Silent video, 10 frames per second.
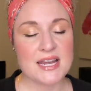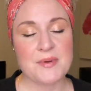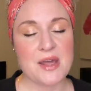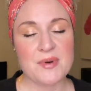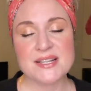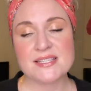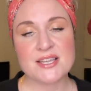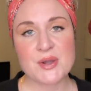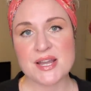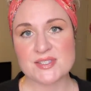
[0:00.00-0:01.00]
Anyway, I wanted to
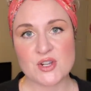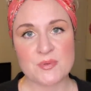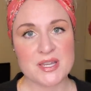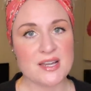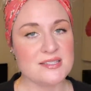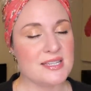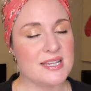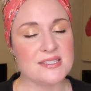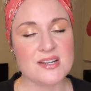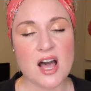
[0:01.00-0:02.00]
let you guys know because
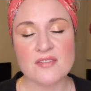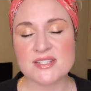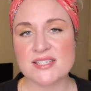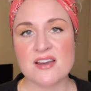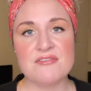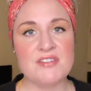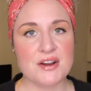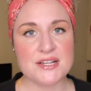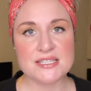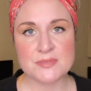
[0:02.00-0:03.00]
it's obviously a
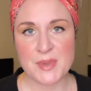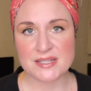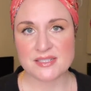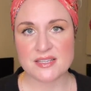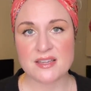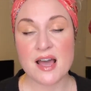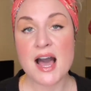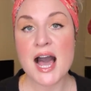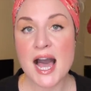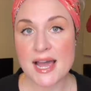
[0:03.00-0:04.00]
very spendy,
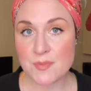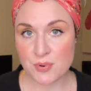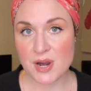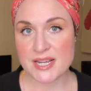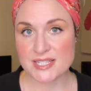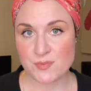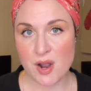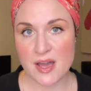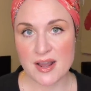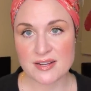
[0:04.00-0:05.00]
high priced
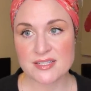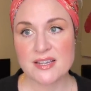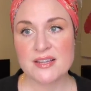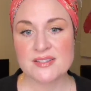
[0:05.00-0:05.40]
product.